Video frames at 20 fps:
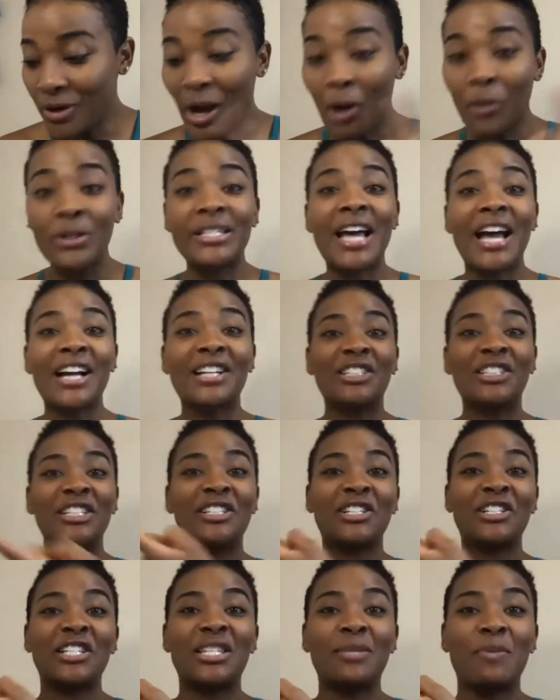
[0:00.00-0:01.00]
I was actually
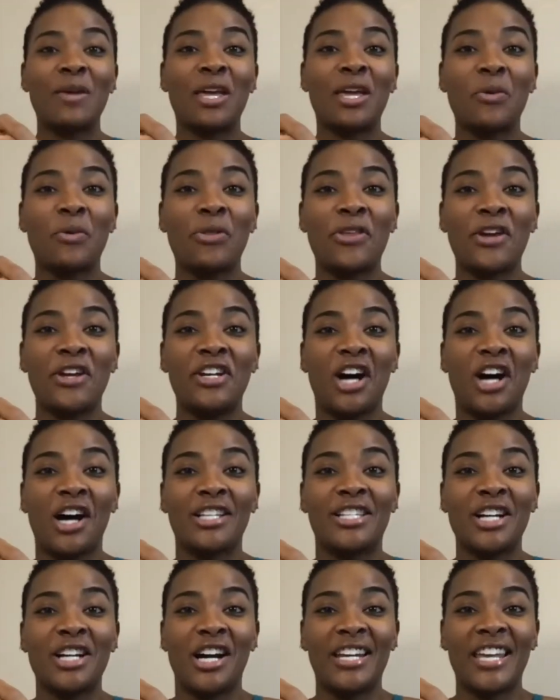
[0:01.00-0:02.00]
just speaking with your
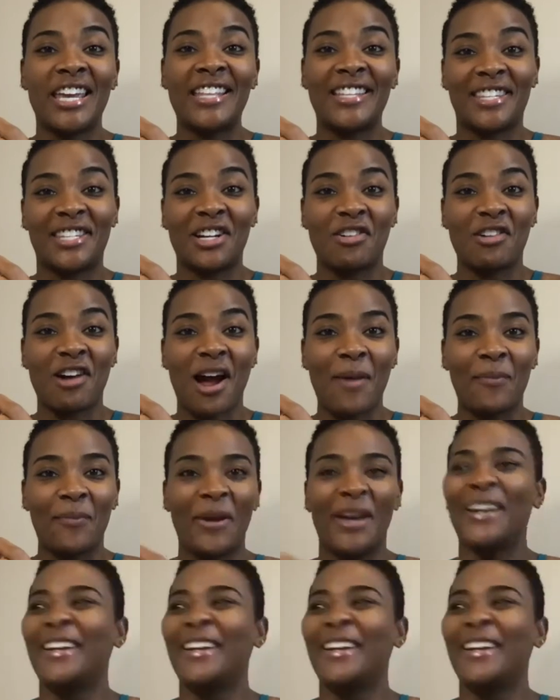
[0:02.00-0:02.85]
daughter on Instagram.